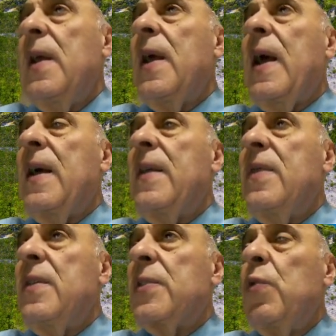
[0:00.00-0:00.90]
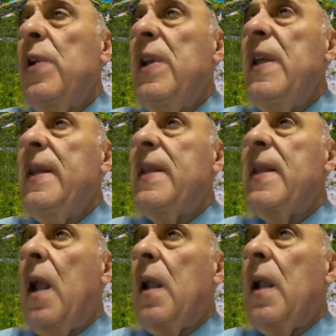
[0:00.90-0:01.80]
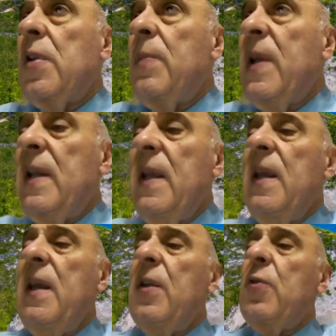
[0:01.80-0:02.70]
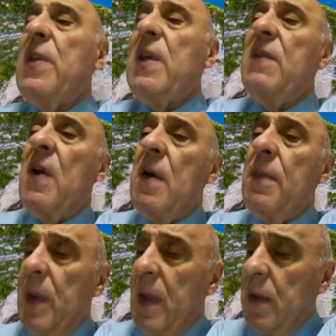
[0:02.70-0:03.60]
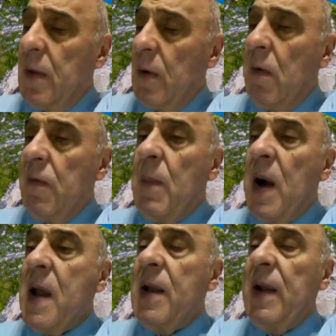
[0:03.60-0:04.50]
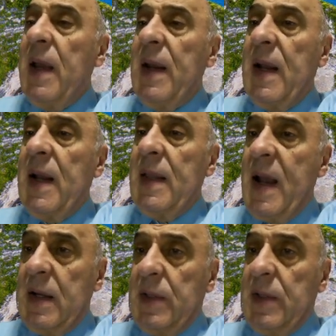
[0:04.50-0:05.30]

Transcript: and this will lead ultimately to the development of migraine attacks.